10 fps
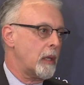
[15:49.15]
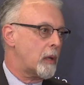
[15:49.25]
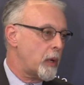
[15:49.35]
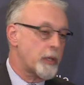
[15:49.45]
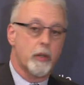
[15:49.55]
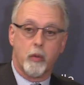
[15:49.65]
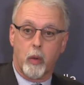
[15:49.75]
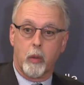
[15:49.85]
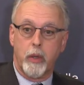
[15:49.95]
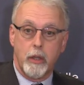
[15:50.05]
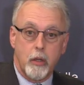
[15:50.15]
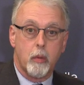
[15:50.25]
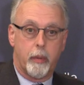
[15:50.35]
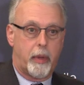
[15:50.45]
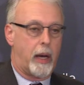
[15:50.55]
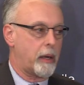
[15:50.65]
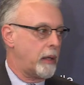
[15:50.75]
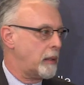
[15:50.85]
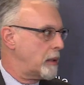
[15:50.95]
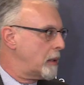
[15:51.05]
The question is, what do we do about
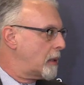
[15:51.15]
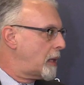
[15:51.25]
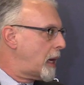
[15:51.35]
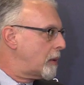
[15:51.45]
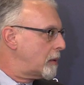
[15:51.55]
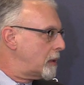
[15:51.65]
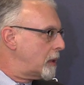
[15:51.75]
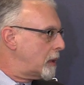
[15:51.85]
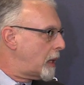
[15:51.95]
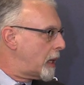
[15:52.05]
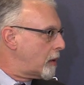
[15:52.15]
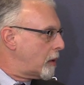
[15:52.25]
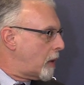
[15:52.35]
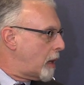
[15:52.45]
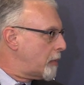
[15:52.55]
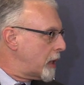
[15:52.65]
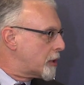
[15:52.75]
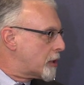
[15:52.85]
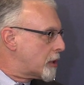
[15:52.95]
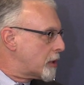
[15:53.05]
it? Now, I don't know how
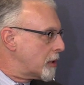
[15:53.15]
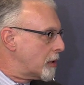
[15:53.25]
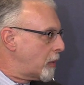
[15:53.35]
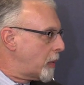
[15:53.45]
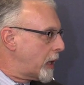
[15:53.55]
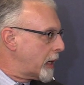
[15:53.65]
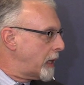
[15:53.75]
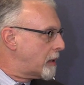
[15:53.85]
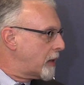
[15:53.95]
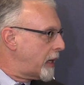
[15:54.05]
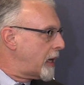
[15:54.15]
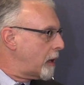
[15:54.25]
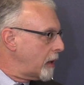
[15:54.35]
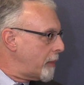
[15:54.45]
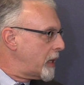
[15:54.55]
much we want to get into that. Now,